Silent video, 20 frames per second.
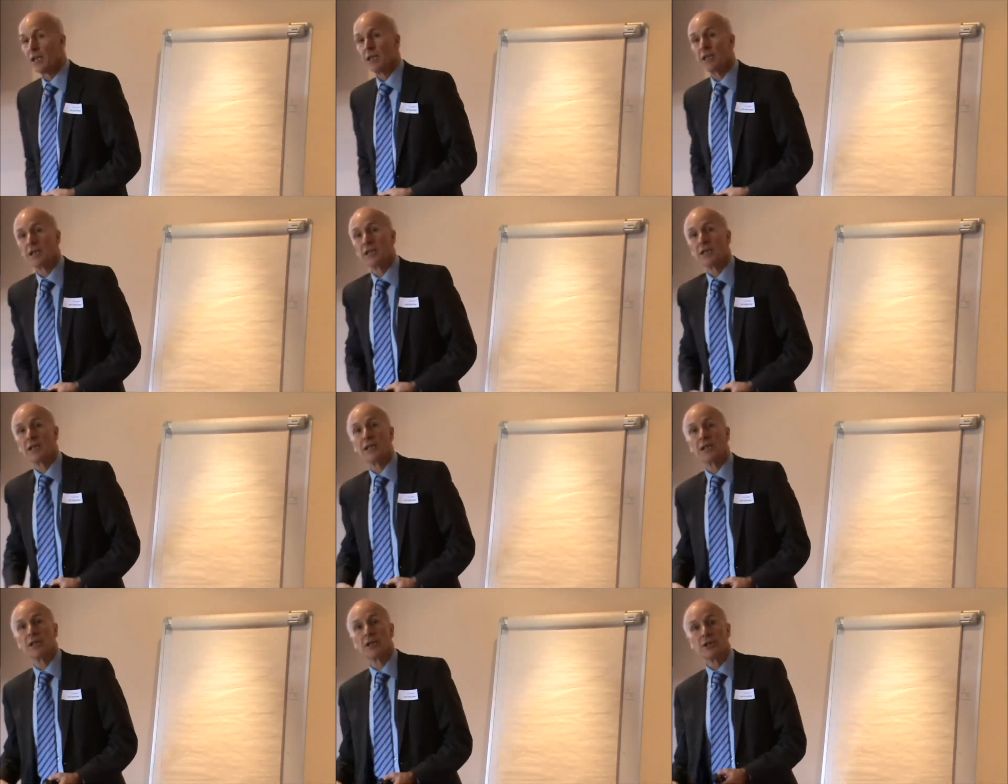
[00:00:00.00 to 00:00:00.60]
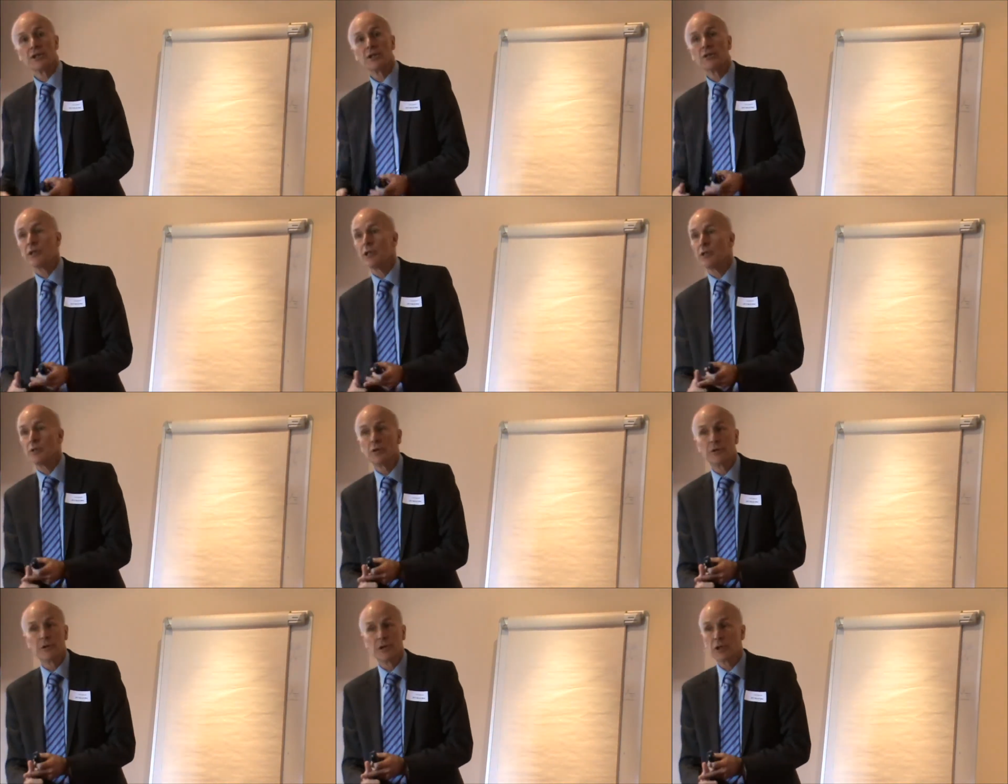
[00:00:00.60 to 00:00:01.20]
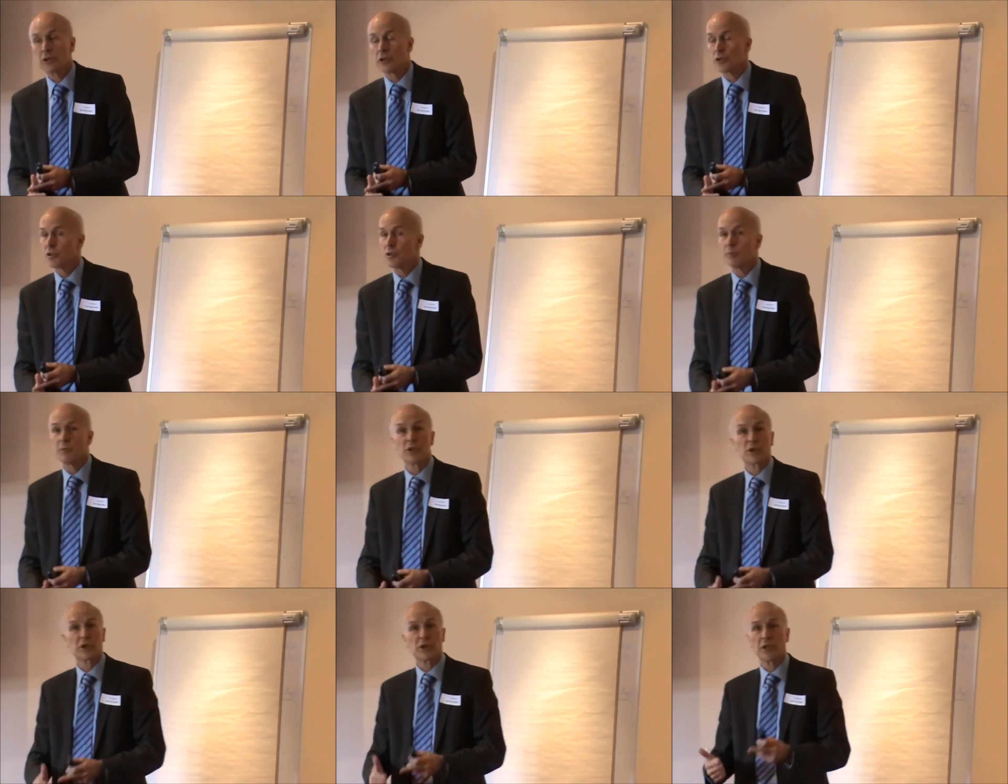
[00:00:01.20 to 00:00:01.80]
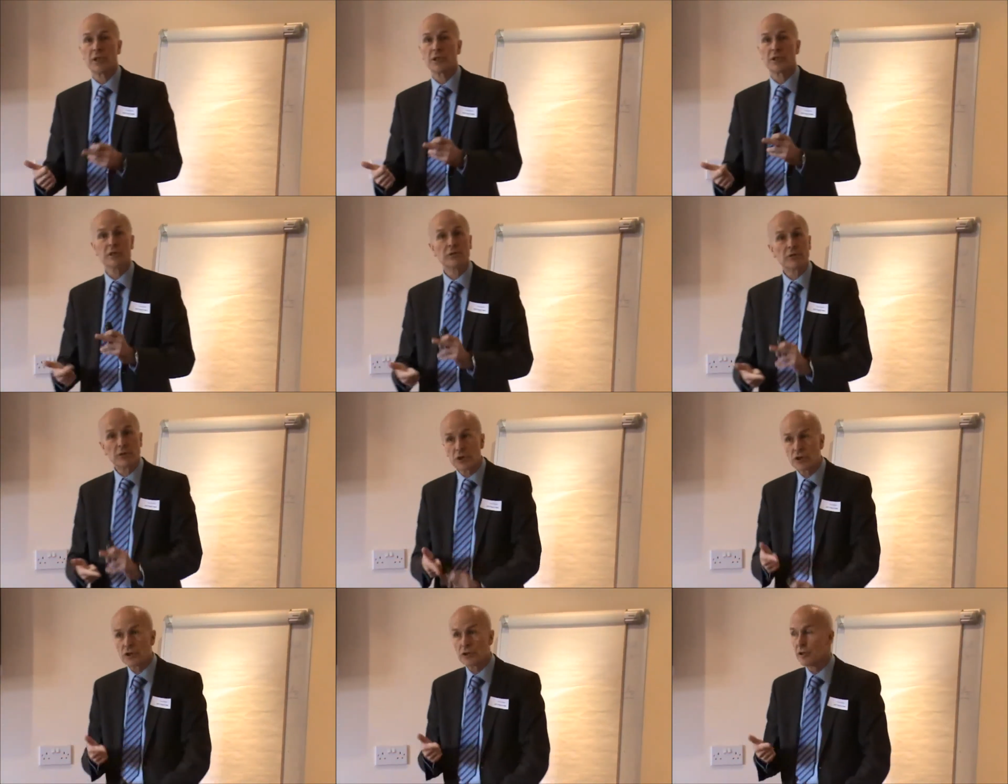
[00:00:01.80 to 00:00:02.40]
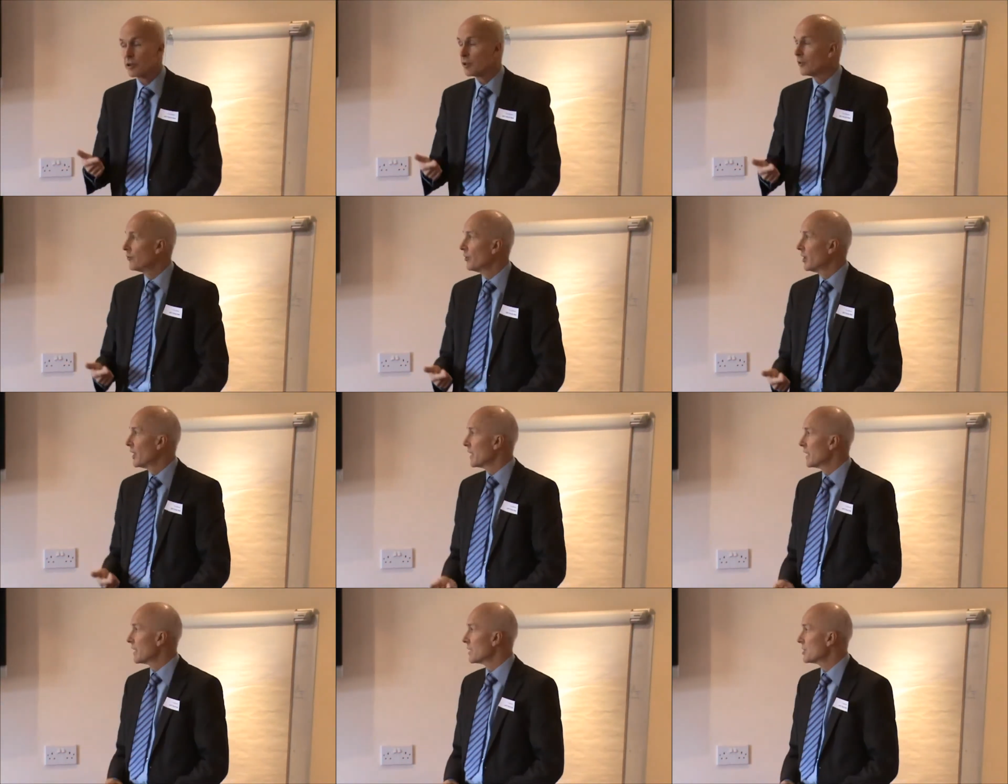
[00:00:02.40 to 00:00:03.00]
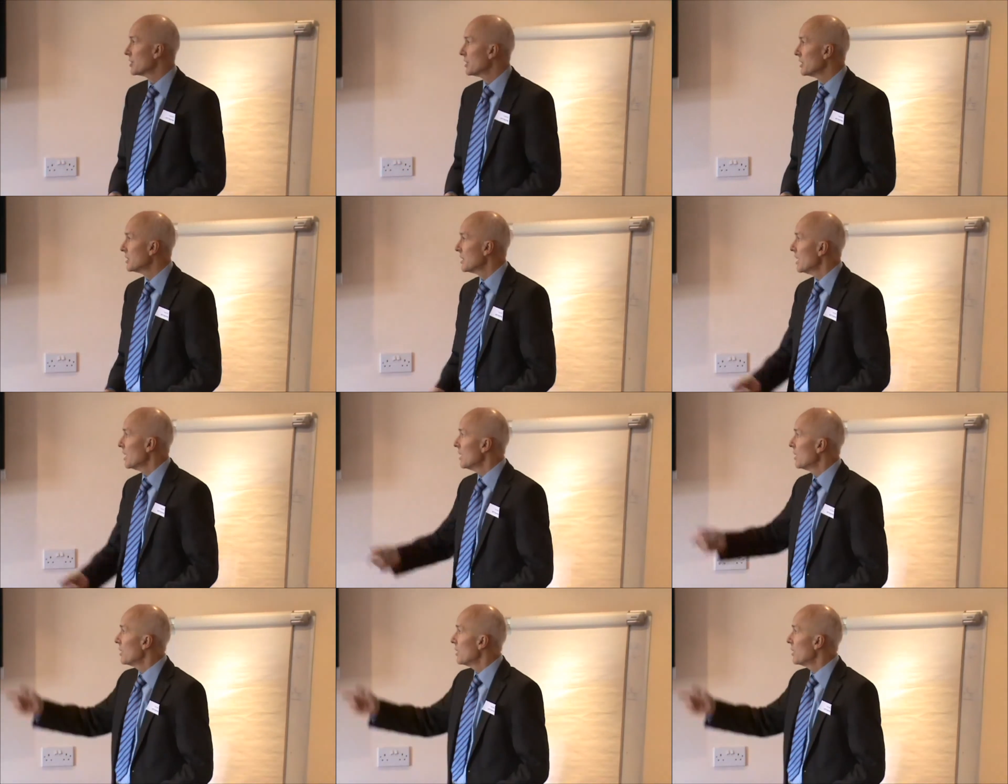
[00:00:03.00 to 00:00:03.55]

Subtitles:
You know who your customers are, you control the finances.